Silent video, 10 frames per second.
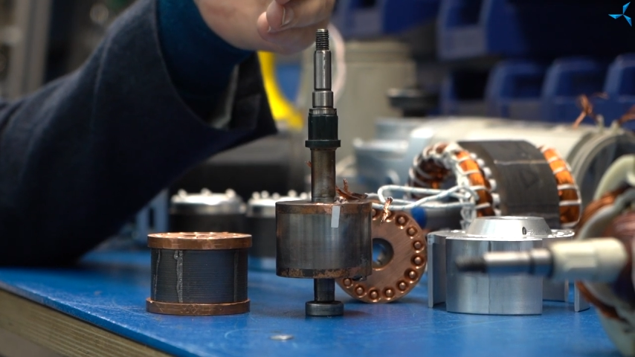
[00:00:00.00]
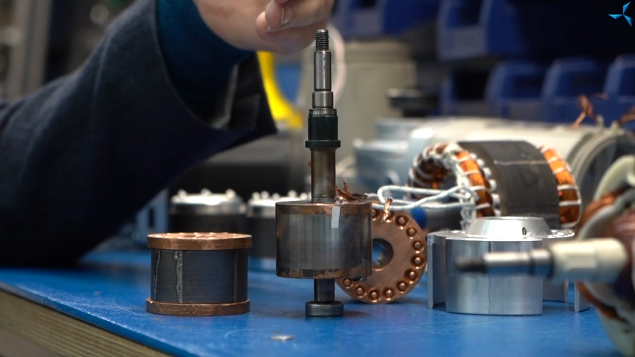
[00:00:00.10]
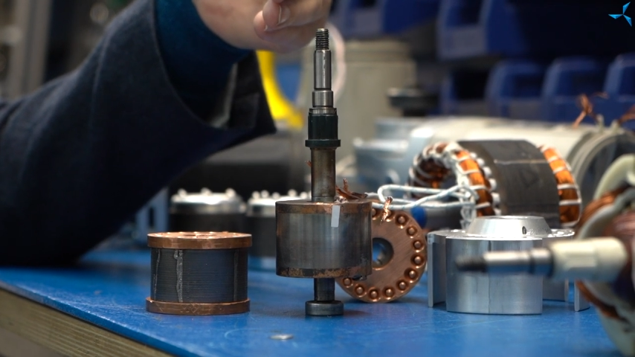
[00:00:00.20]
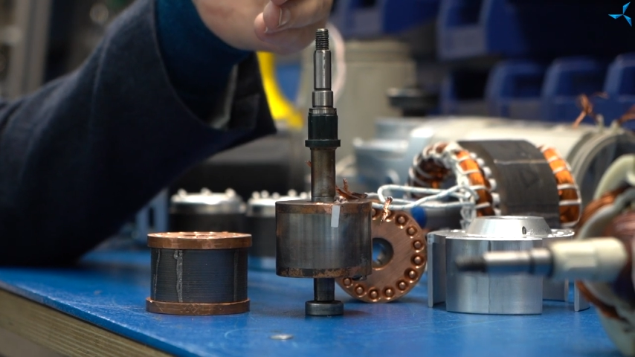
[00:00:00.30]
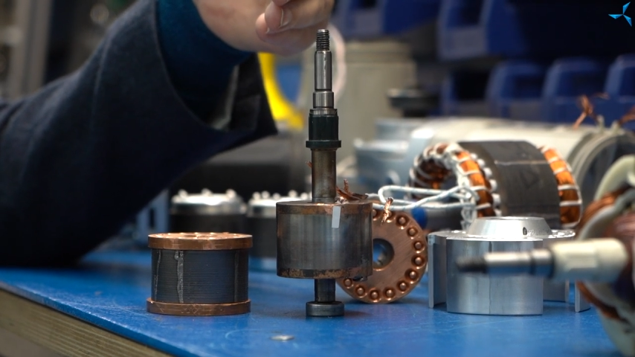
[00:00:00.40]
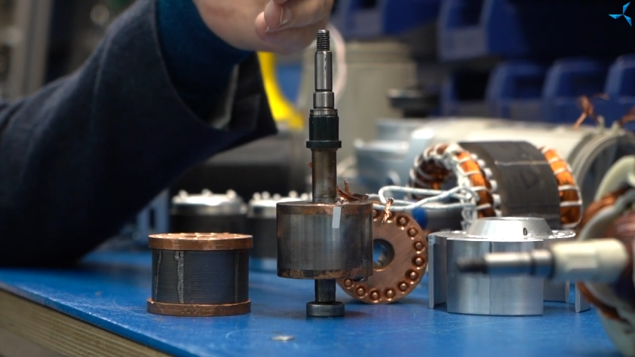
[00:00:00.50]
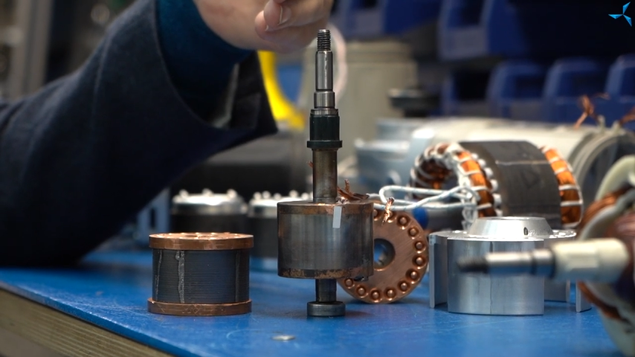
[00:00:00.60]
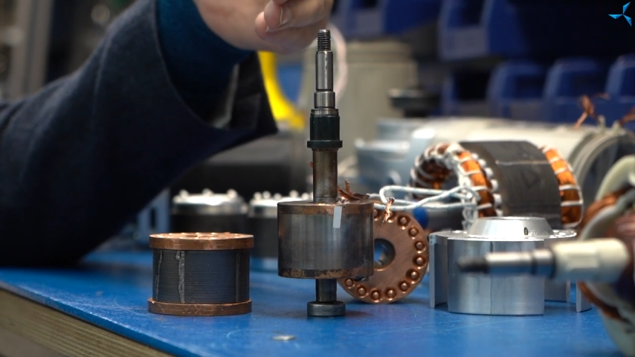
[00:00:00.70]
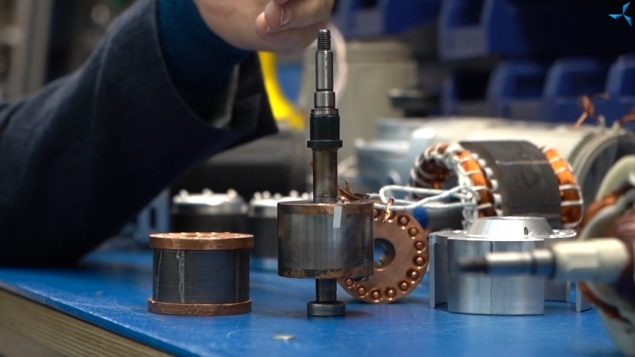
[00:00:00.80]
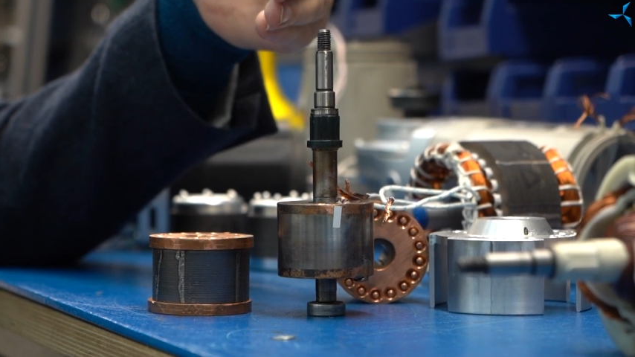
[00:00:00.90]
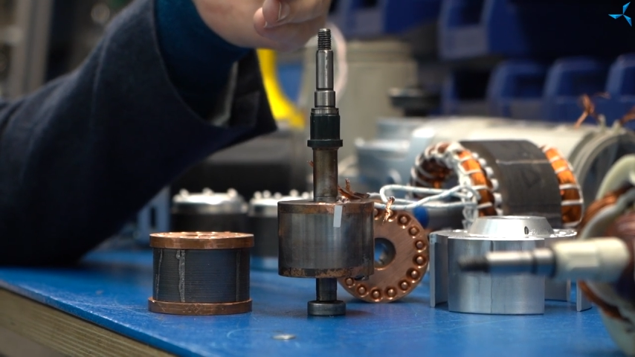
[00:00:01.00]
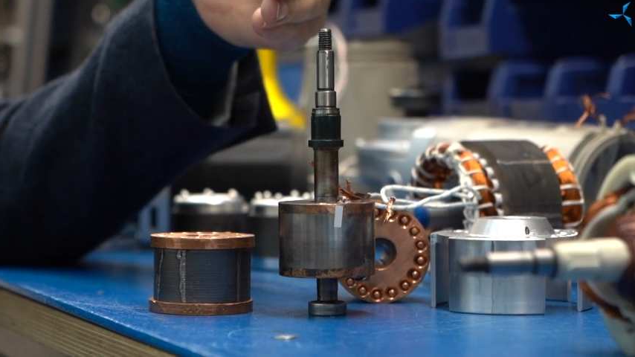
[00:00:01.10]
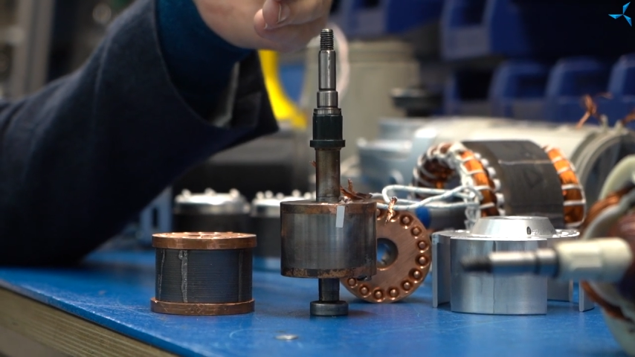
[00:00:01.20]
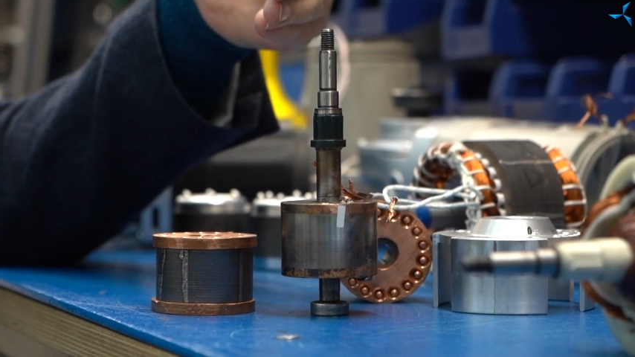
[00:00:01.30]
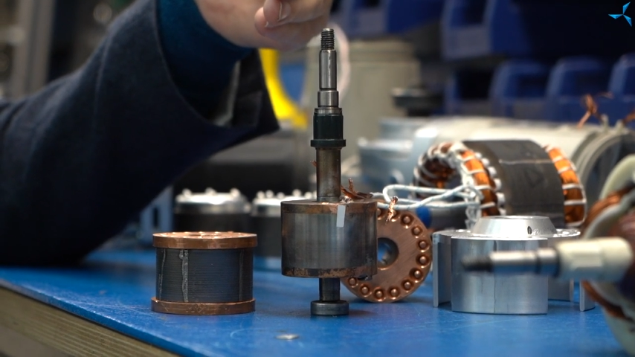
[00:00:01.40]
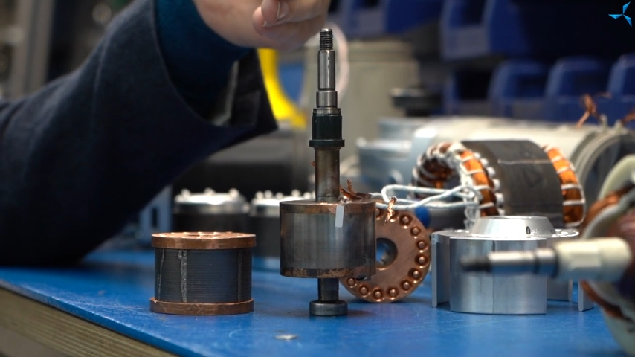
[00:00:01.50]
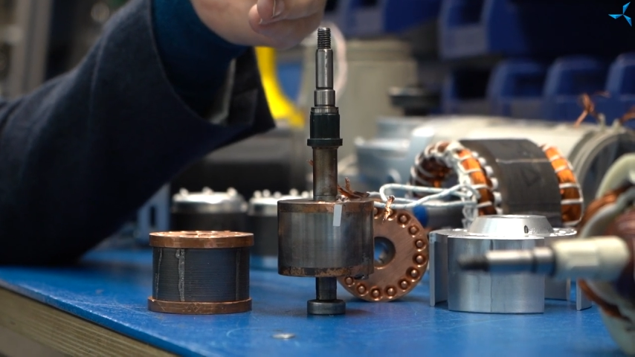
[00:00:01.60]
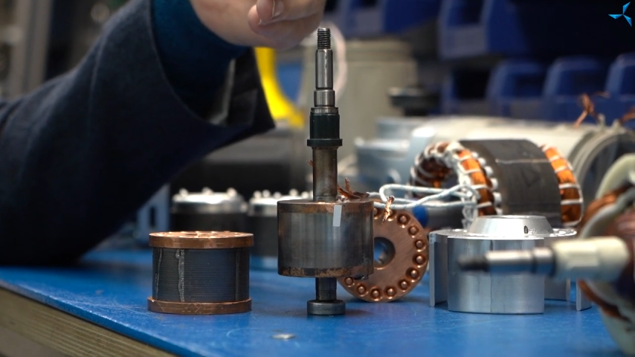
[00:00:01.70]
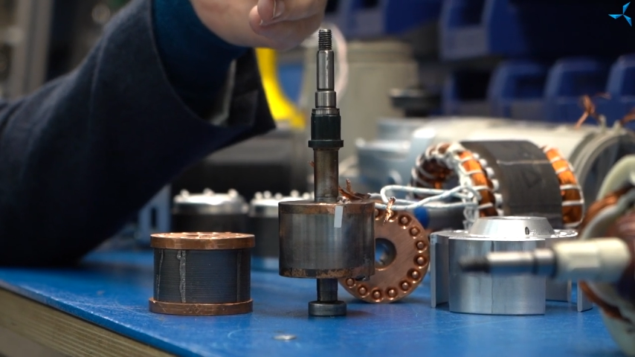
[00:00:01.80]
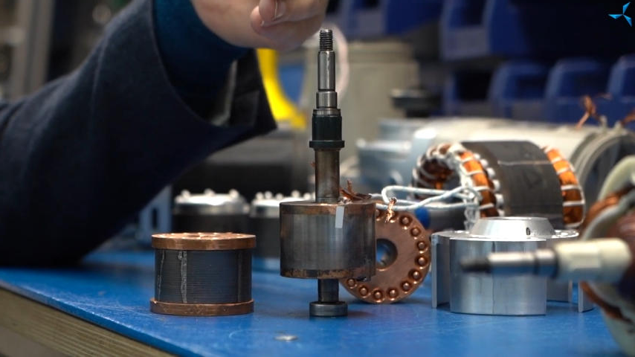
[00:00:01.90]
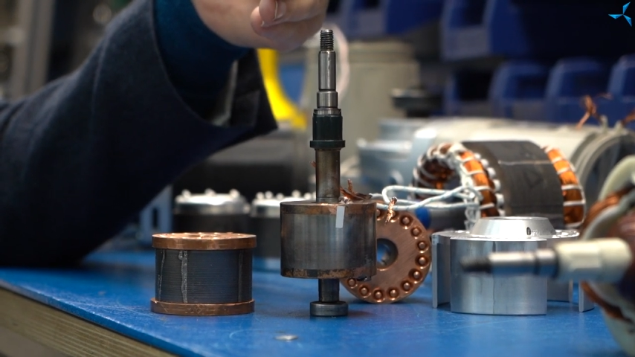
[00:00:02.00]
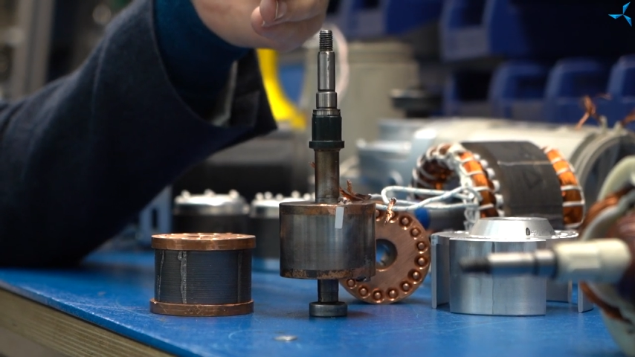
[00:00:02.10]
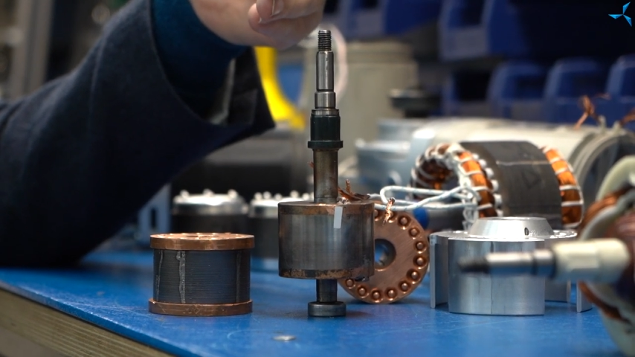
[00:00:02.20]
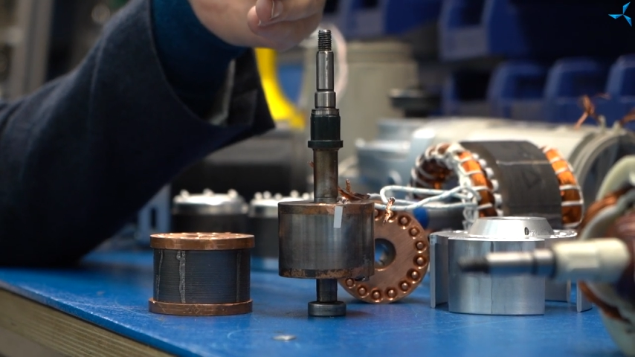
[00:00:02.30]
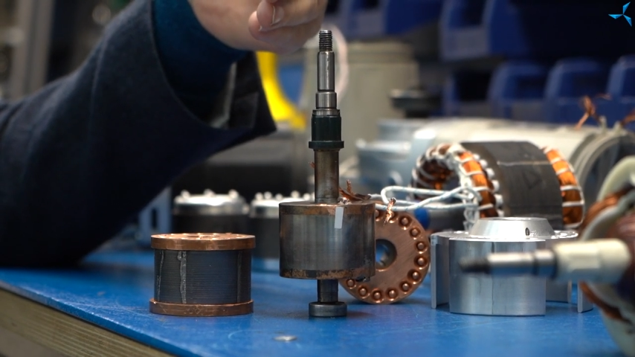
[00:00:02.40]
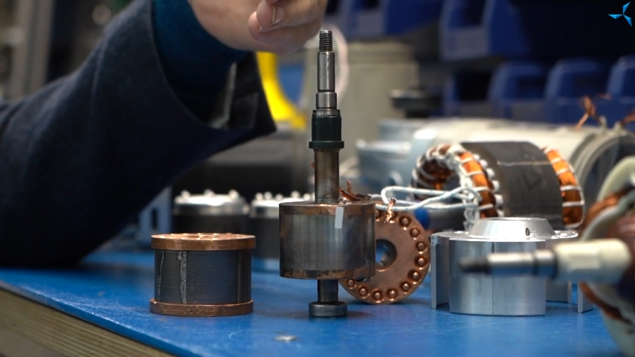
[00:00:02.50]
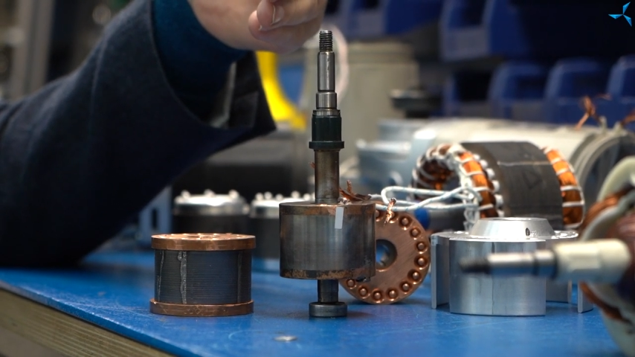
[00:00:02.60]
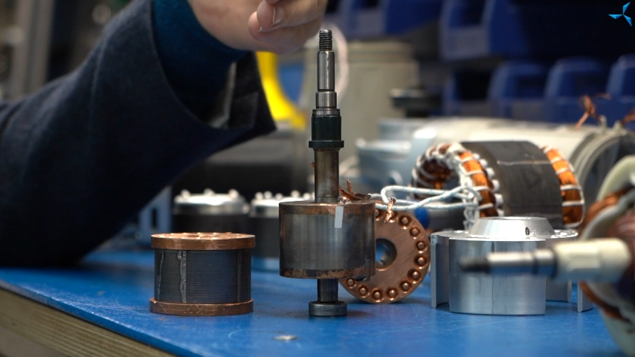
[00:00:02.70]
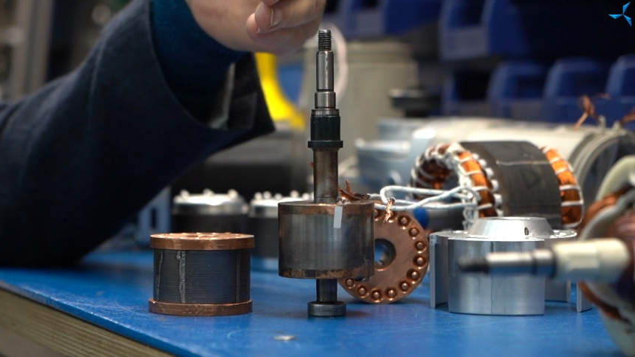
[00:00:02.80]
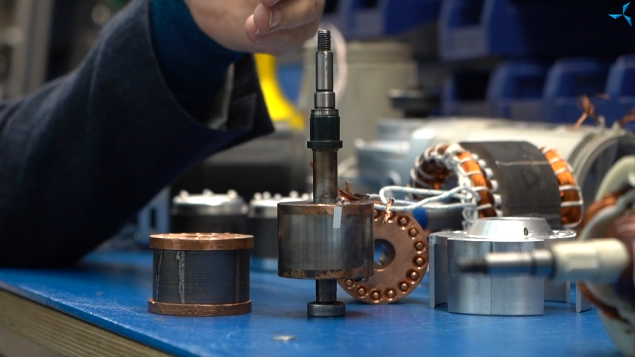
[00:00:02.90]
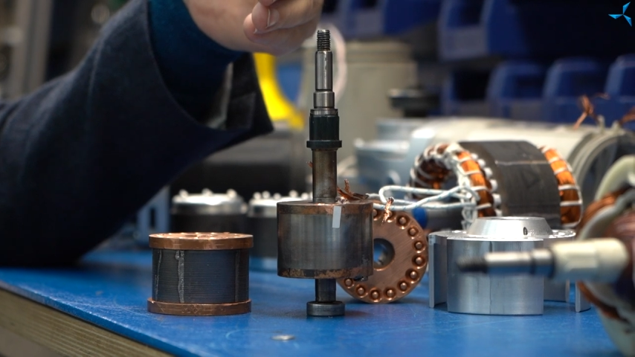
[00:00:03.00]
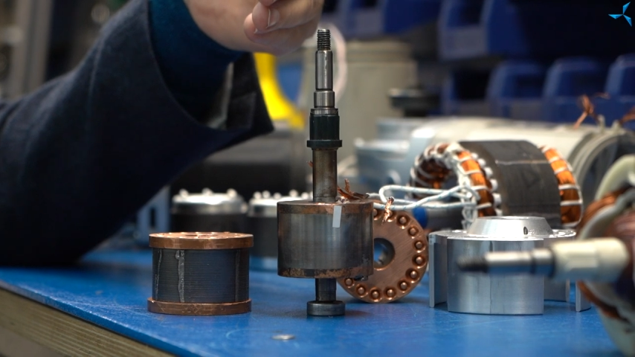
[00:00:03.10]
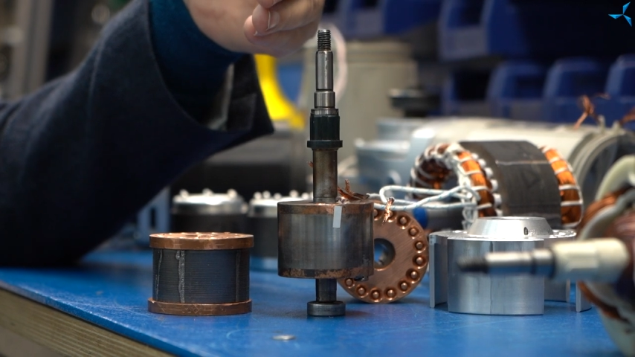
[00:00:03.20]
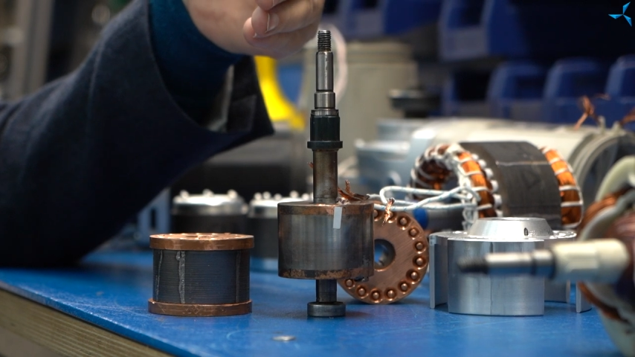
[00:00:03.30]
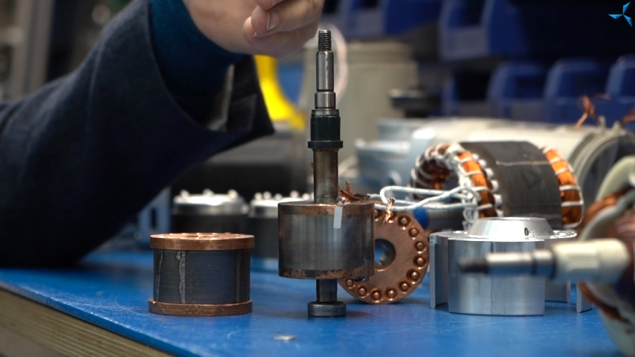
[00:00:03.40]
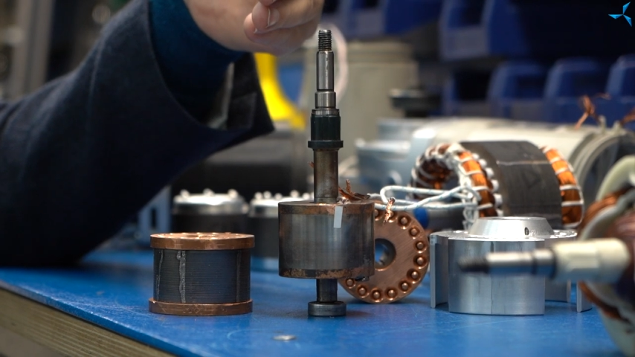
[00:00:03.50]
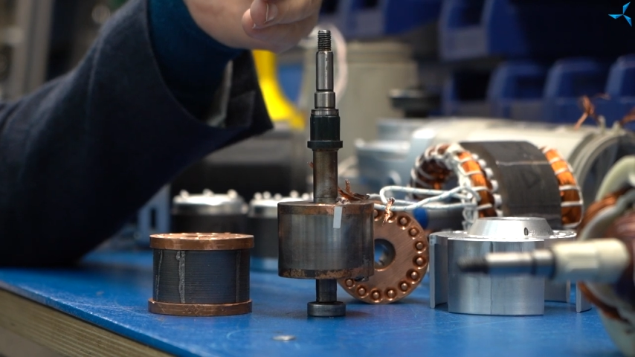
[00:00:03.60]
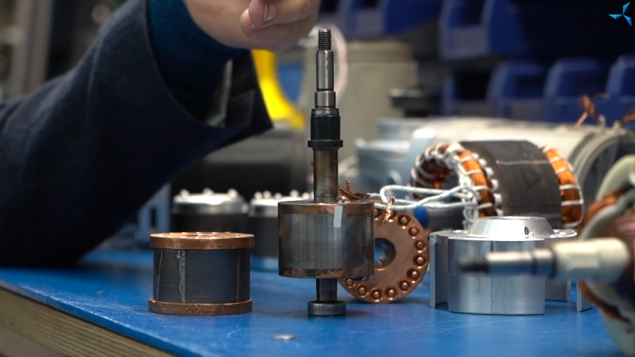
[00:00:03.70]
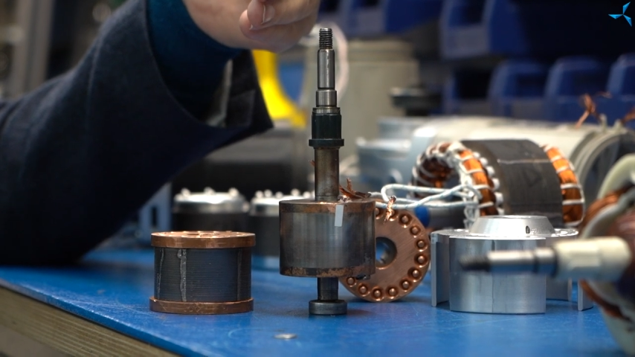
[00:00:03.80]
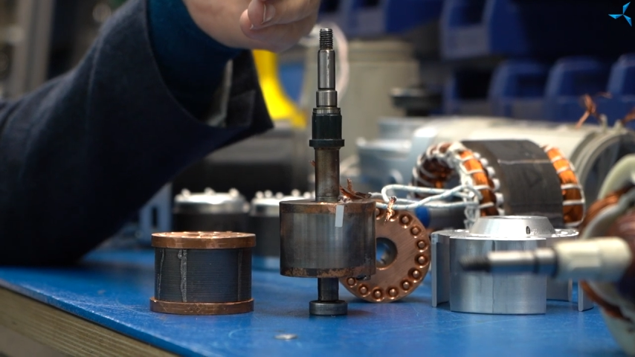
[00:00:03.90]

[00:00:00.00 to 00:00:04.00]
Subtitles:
[unreadable: no face in view]